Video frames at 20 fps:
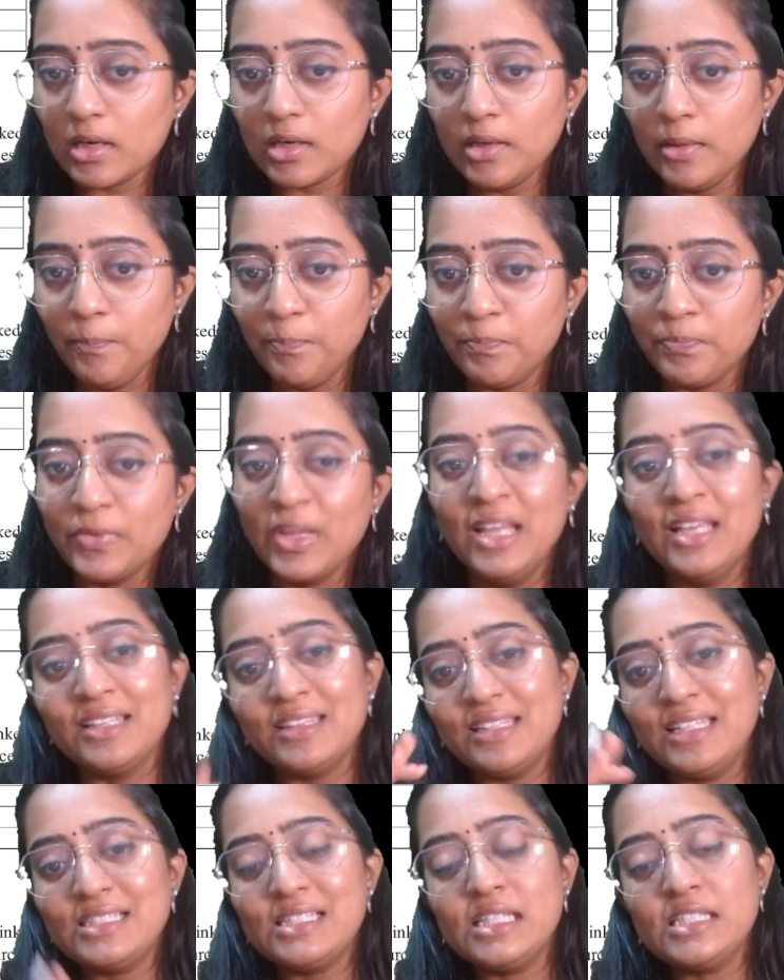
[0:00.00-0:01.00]
Clear?
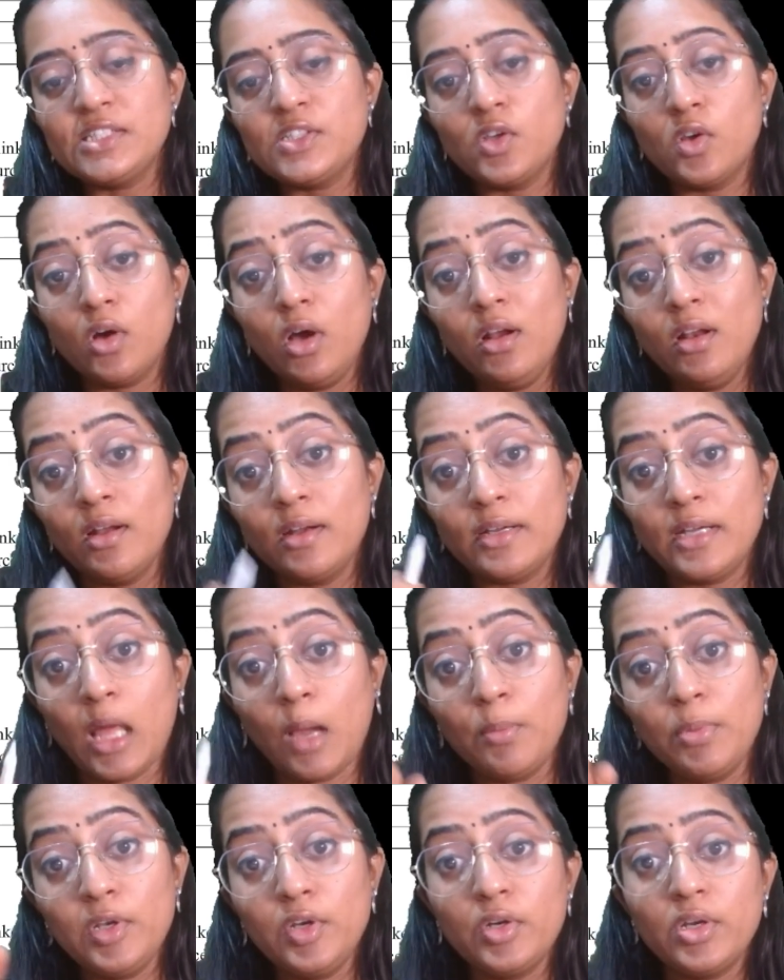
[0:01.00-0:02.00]
This is your
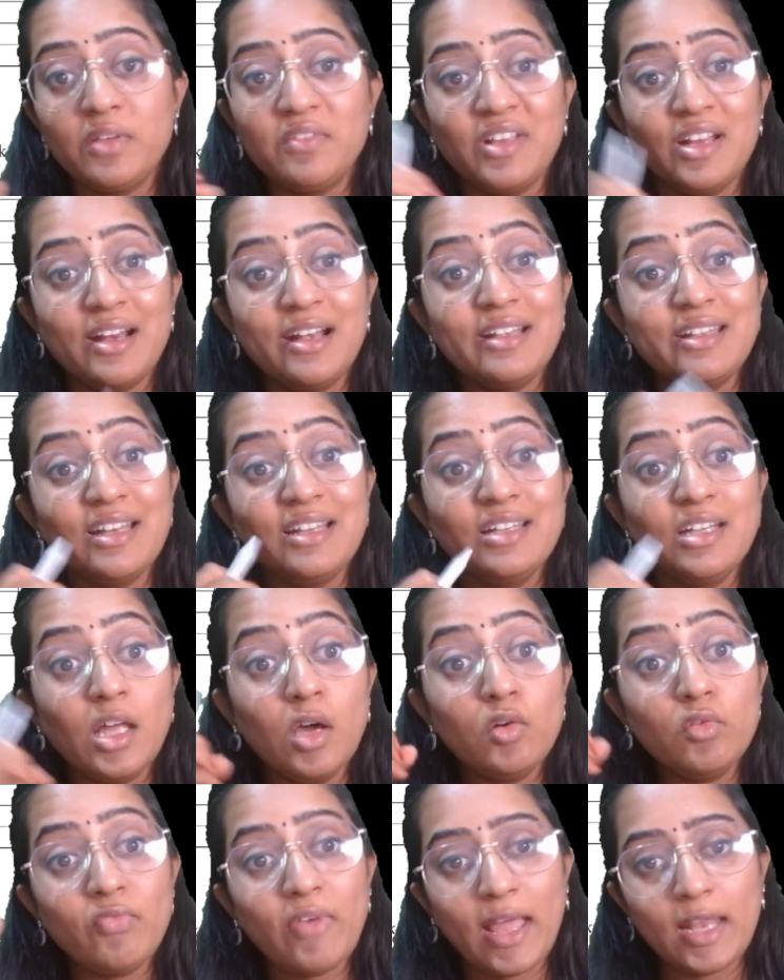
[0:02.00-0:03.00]
WDV, written
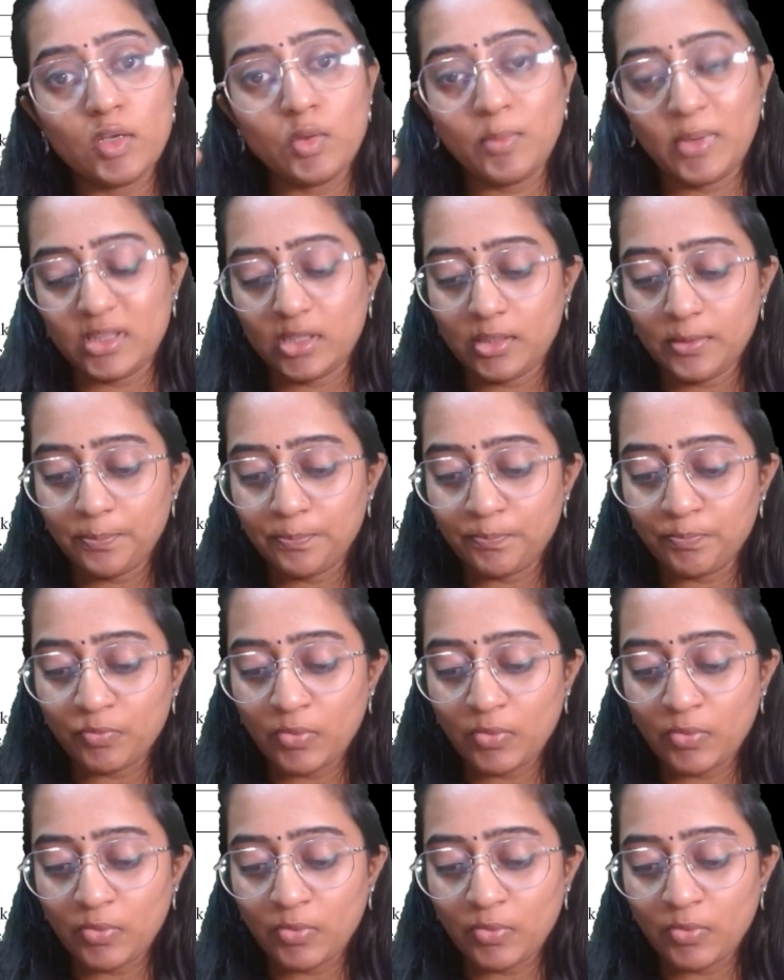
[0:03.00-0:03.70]
down value method.